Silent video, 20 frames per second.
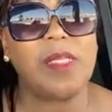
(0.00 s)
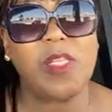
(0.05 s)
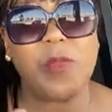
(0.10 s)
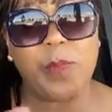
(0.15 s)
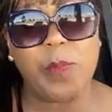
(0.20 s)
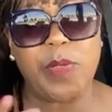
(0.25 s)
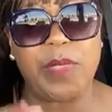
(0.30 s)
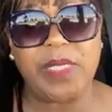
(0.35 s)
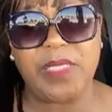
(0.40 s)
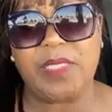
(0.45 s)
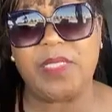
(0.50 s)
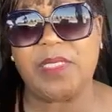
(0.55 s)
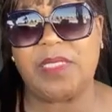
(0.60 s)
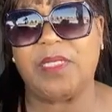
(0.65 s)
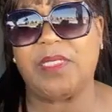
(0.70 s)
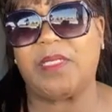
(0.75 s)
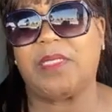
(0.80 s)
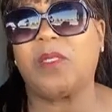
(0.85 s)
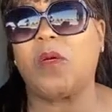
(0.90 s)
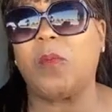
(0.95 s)
This book
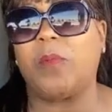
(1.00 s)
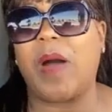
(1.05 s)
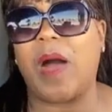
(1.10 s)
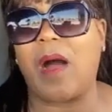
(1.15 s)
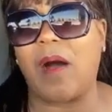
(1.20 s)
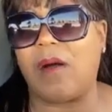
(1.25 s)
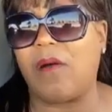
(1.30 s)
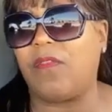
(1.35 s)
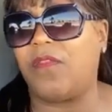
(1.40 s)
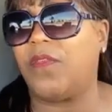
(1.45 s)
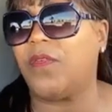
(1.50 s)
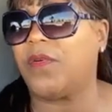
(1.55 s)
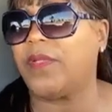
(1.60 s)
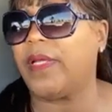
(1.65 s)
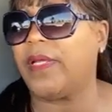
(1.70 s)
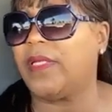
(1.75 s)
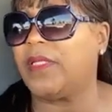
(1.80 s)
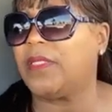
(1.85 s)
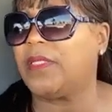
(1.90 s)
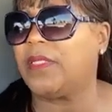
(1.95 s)
is so powerful
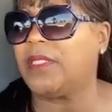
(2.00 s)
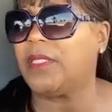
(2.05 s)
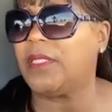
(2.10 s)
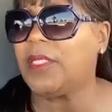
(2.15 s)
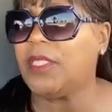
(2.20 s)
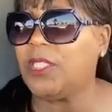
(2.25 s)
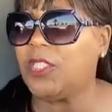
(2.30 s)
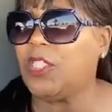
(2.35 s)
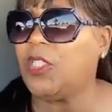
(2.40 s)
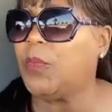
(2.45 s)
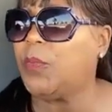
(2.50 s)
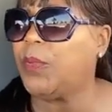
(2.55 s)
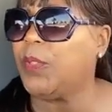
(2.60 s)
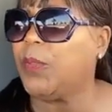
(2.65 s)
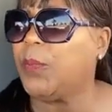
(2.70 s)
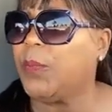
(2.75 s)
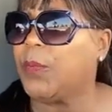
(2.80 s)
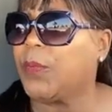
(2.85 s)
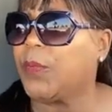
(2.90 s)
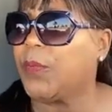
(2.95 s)
that it's teaching
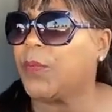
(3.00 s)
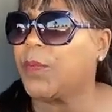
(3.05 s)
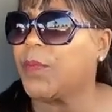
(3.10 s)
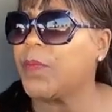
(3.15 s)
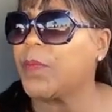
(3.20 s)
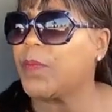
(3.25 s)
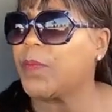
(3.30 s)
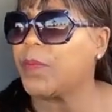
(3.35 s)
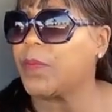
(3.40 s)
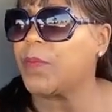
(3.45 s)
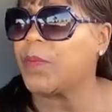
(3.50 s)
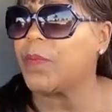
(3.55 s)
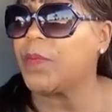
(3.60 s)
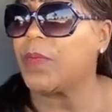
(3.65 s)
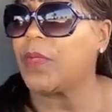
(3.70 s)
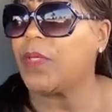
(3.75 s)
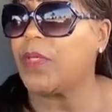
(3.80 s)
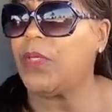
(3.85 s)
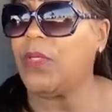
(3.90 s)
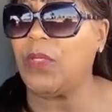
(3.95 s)
people,
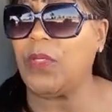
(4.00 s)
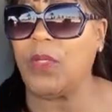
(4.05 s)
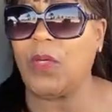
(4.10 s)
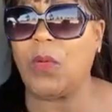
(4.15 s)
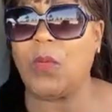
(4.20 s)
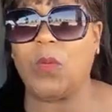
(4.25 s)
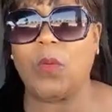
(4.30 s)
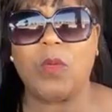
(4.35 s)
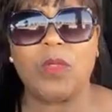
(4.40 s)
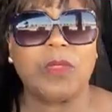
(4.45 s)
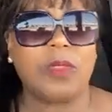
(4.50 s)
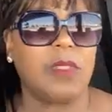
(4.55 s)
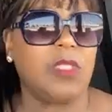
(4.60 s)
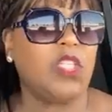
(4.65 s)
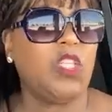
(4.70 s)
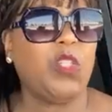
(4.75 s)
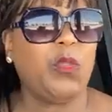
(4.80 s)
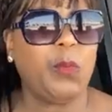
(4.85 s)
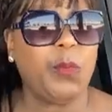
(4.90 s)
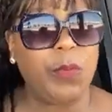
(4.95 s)
you know, what
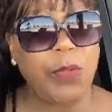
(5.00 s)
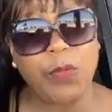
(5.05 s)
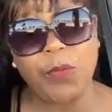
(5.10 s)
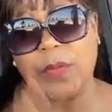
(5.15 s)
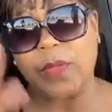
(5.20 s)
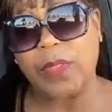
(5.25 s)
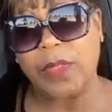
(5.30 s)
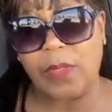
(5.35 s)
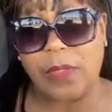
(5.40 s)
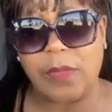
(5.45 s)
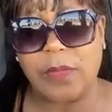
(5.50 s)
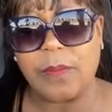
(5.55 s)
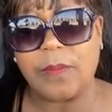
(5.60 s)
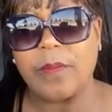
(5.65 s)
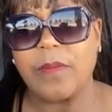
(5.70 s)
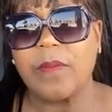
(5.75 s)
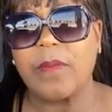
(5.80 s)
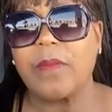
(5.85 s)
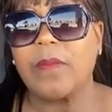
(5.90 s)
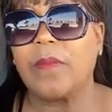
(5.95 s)
the spirit
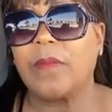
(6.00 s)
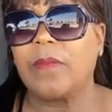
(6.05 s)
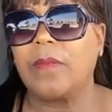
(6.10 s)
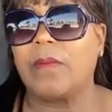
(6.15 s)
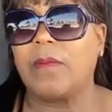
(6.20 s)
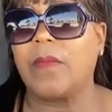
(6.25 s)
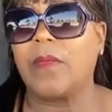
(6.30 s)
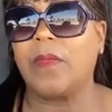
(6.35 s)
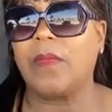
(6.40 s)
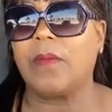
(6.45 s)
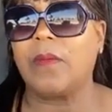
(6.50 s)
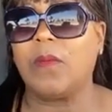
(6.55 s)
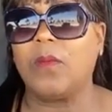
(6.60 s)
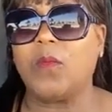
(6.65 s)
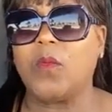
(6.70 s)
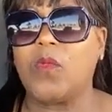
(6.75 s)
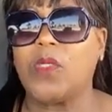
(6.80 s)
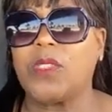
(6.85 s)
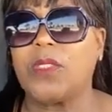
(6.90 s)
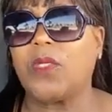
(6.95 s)

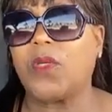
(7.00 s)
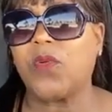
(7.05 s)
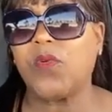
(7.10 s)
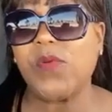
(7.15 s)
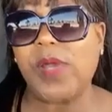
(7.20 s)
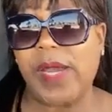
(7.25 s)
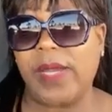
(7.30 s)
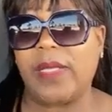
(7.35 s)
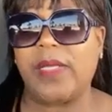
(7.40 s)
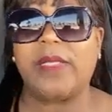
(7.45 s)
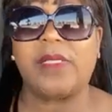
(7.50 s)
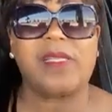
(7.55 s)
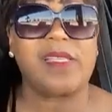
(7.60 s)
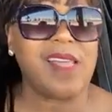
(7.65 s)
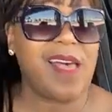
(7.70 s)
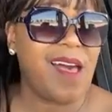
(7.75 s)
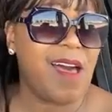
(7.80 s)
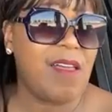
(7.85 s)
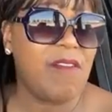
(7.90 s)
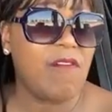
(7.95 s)
was created,
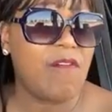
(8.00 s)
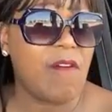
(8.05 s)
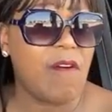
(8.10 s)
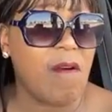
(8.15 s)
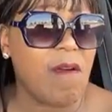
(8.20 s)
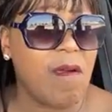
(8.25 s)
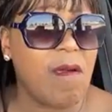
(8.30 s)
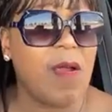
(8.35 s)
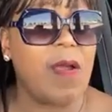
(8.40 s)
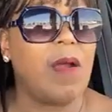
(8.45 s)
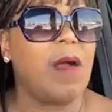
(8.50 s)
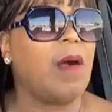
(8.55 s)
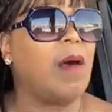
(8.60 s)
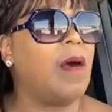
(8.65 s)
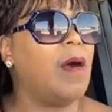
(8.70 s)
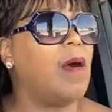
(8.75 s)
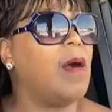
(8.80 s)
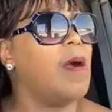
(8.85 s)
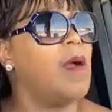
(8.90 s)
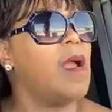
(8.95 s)
designed for,
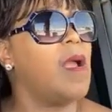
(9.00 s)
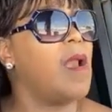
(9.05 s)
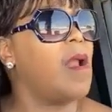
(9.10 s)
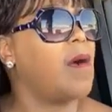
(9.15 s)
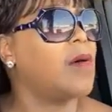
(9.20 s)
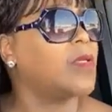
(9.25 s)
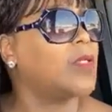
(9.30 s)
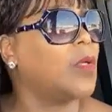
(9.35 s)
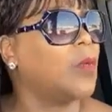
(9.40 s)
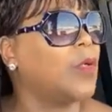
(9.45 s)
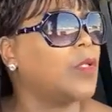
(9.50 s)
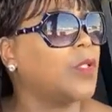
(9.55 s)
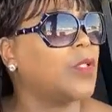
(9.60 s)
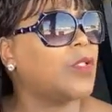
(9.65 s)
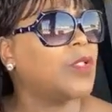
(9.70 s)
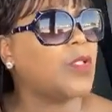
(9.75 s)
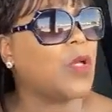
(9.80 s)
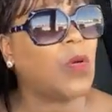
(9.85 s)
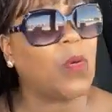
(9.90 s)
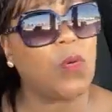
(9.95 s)
and also what
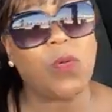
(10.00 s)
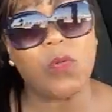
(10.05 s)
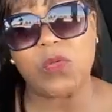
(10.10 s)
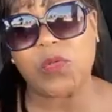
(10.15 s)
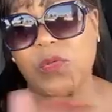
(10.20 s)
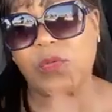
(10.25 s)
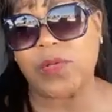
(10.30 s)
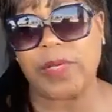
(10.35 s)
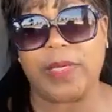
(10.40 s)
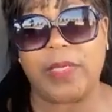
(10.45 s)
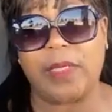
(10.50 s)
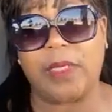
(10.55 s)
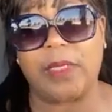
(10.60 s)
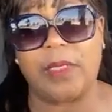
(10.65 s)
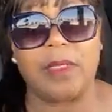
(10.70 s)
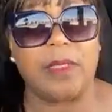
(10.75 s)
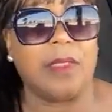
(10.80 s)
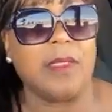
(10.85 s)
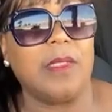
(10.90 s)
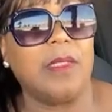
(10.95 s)
the soul
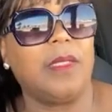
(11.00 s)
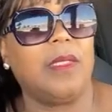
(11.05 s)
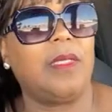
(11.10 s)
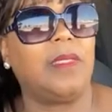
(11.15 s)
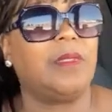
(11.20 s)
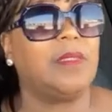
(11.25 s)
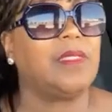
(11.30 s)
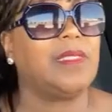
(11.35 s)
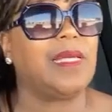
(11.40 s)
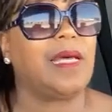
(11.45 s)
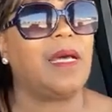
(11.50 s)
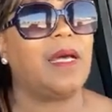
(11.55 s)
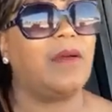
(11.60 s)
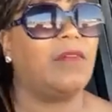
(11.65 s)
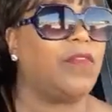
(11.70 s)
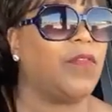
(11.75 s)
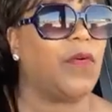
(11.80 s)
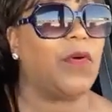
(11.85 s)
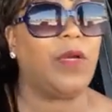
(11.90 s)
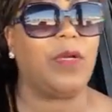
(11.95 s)
created and
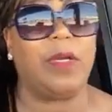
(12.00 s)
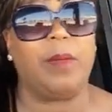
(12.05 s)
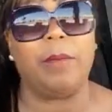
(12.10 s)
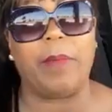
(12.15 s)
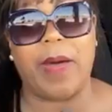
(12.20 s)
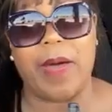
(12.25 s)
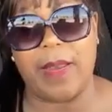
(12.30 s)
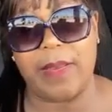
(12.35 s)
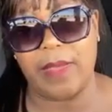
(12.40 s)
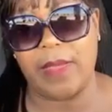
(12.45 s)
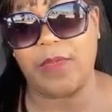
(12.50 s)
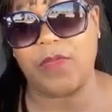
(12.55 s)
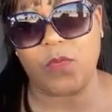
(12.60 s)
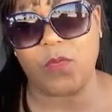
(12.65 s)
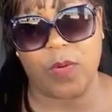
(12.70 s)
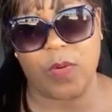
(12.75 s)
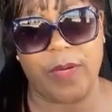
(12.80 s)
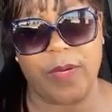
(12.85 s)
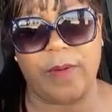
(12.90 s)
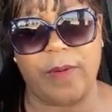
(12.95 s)
designed for in the body
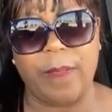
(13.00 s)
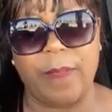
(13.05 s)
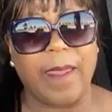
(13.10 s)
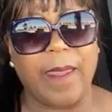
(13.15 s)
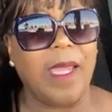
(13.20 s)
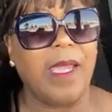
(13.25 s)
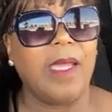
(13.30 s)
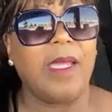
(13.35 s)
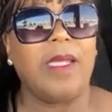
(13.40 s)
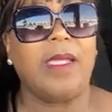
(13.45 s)
as well.